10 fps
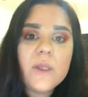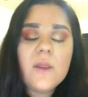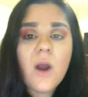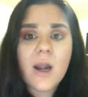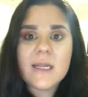It
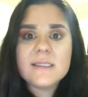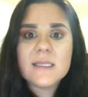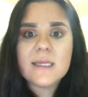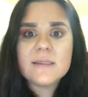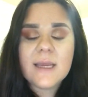was like one
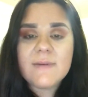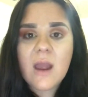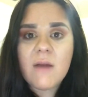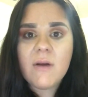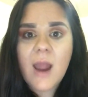of the
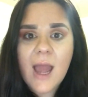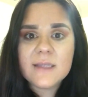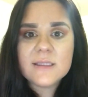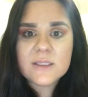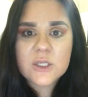hardest things
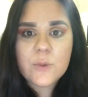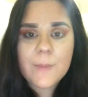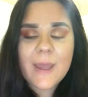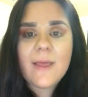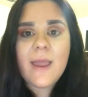I've ever
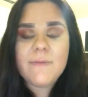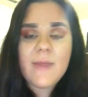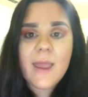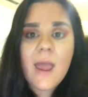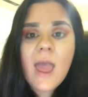had to
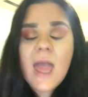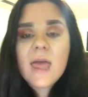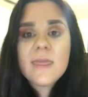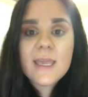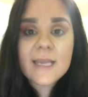do in my life.
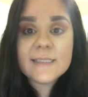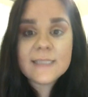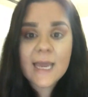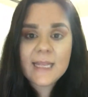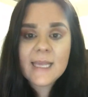Like,
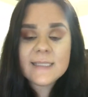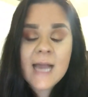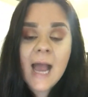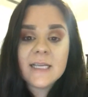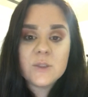the
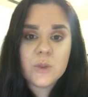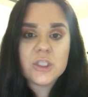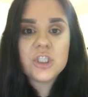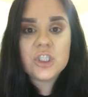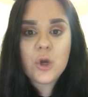anxiety
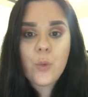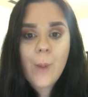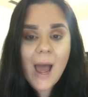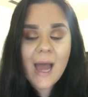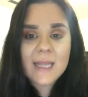attacks
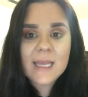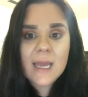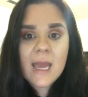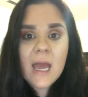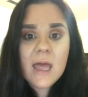were so
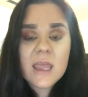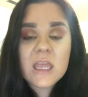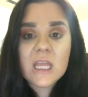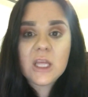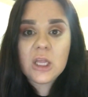bad.
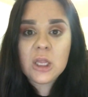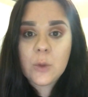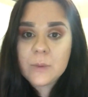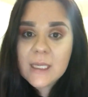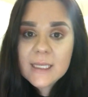
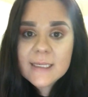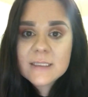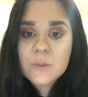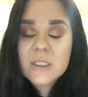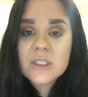The
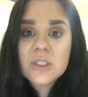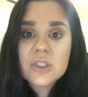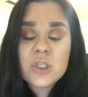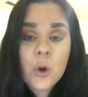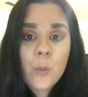
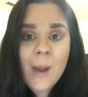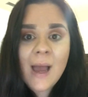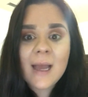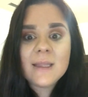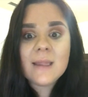loneliness was
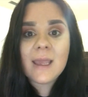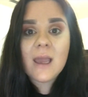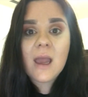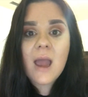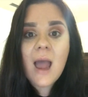so
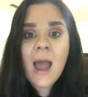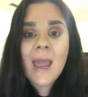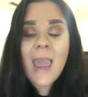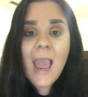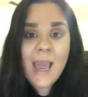bad.
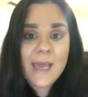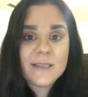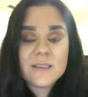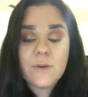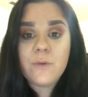Like,
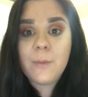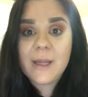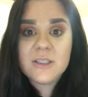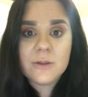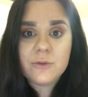I
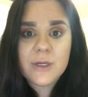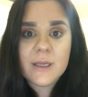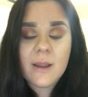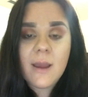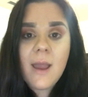ached for
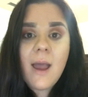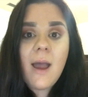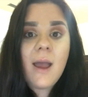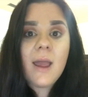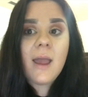my
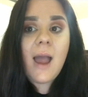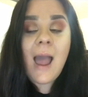children.